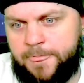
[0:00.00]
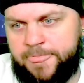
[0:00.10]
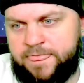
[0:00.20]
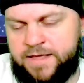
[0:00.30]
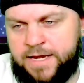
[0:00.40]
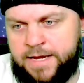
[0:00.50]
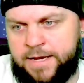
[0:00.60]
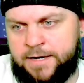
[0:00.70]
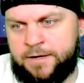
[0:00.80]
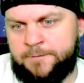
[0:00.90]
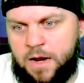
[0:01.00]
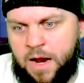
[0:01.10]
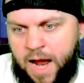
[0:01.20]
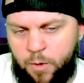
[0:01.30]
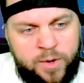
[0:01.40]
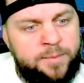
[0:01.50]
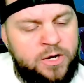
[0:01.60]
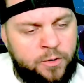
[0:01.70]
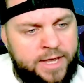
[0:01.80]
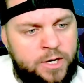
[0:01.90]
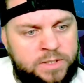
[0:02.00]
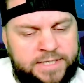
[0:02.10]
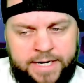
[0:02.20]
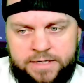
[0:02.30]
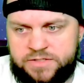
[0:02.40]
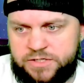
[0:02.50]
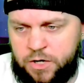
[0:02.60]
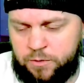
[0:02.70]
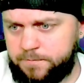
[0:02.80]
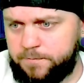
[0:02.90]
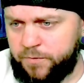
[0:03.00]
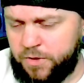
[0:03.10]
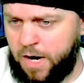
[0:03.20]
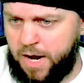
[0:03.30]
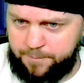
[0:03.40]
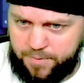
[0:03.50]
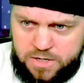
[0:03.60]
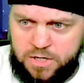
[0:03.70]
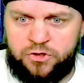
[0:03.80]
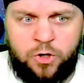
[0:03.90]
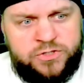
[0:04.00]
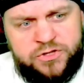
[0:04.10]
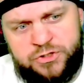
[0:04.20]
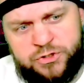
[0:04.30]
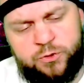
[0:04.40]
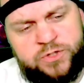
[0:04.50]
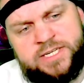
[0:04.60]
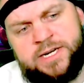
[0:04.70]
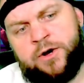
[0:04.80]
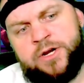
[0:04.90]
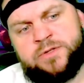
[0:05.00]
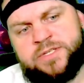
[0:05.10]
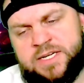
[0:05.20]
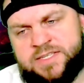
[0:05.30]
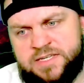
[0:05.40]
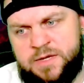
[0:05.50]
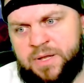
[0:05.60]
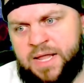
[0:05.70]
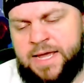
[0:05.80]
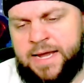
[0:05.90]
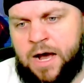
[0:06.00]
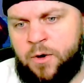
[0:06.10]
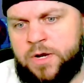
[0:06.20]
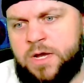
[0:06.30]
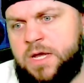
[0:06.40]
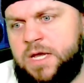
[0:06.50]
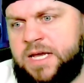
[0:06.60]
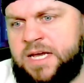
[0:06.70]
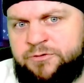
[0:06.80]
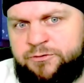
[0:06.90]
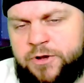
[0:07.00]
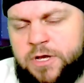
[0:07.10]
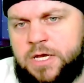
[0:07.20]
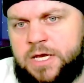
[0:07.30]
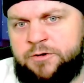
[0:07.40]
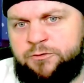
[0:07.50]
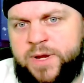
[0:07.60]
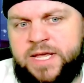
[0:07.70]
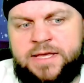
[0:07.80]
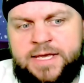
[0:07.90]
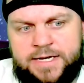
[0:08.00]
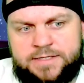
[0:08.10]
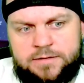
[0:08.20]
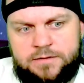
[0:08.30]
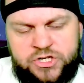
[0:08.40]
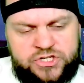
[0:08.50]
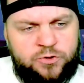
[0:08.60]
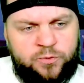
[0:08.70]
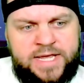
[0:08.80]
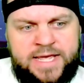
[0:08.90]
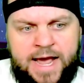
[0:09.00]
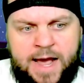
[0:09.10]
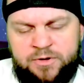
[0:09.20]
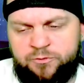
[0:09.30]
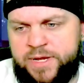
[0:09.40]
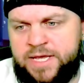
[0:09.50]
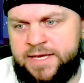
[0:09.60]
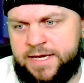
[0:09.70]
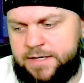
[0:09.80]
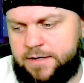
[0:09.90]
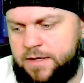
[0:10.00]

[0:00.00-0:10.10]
then I would be okay with that. So those are the two scenarios that I see playing out. If we get, just to recap, if we get